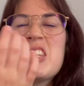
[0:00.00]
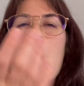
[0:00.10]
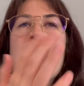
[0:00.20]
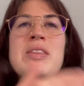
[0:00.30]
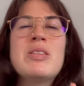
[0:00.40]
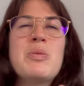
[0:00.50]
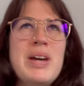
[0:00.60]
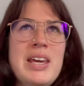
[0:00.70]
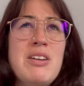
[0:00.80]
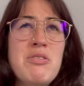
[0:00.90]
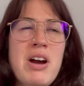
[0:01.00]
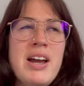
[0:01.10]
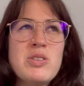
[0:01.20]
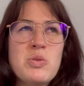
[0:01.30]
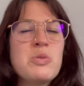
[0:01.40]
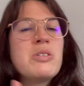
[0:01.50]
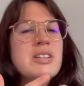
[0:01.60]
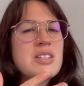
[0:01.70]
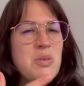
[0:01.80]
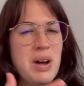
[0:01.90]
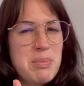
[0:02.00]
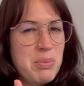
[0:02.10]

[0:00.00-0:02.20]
either the way he writes or it's quite